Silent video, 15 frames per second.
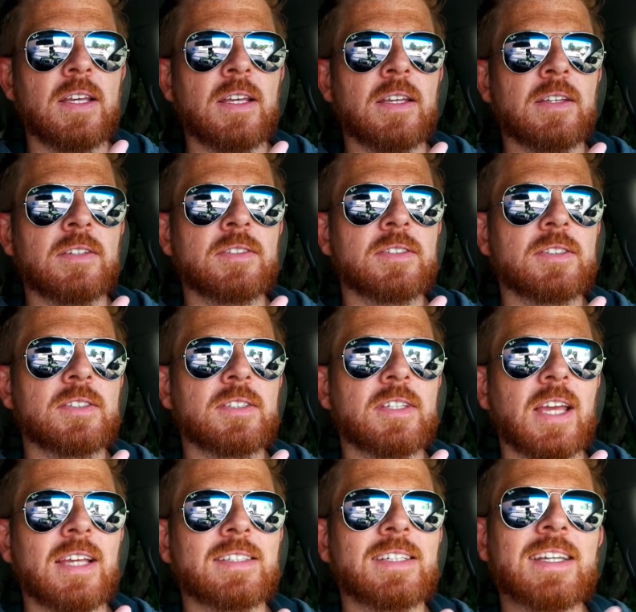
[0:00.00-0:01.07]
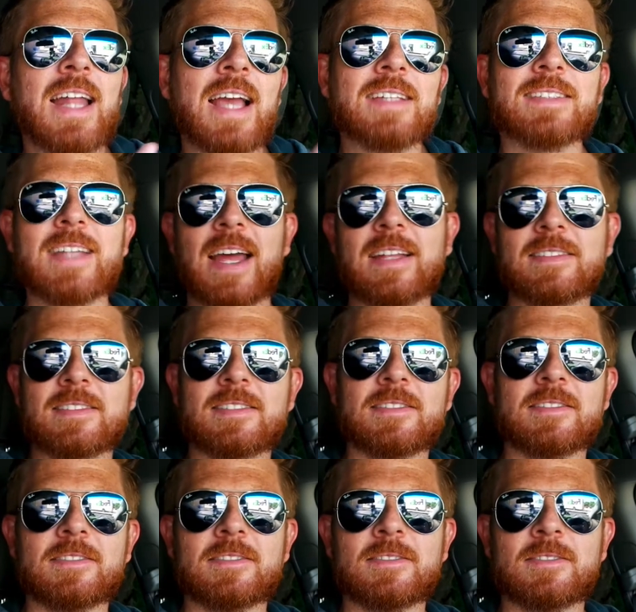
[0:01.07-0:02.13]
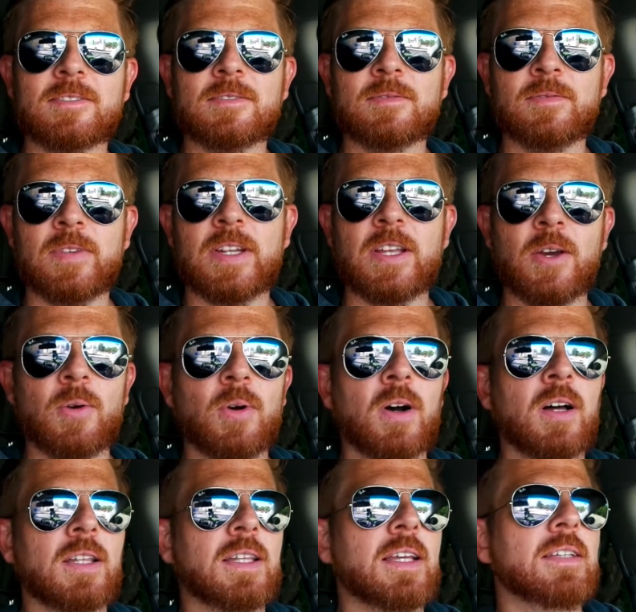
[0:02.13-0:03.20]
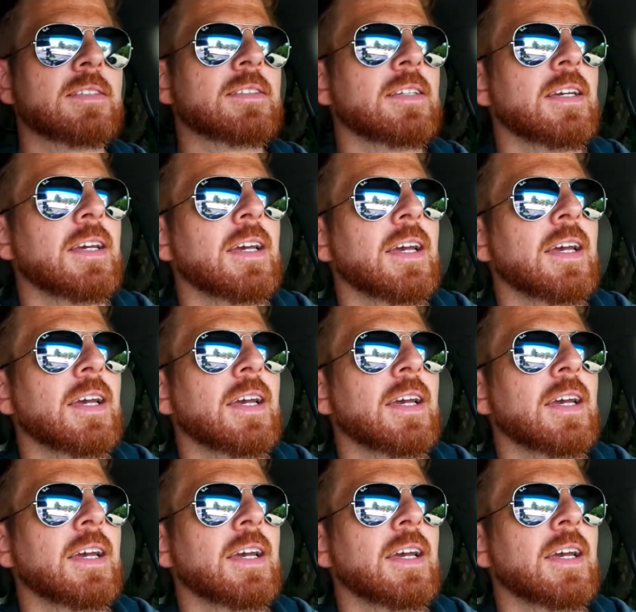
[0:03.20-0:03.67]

is Casey Neistat's video on this.